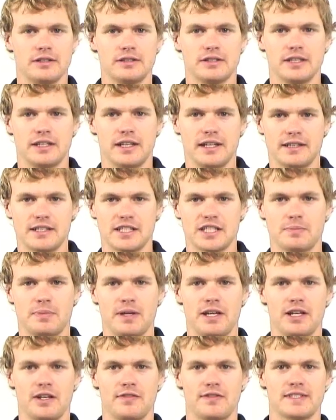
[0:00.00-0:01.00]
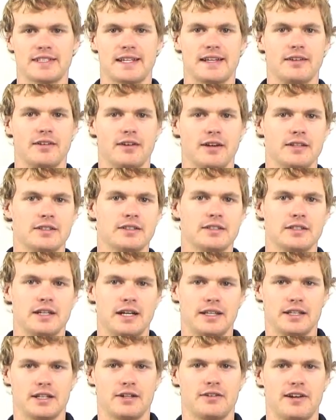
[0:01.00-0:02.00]
to get the speed of the satellite
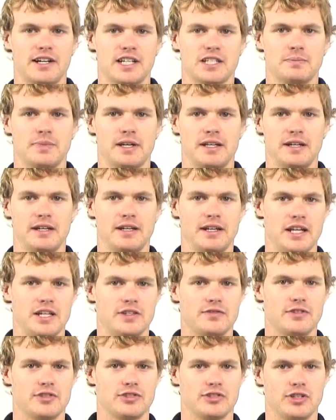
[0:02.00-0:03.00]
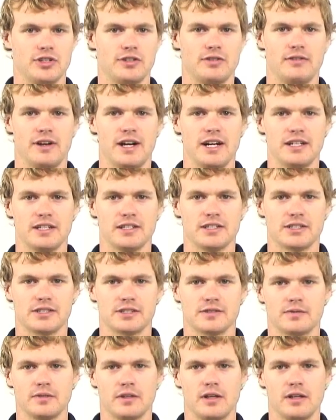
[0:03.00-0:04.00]
at the correct speed it needs for a certain radius,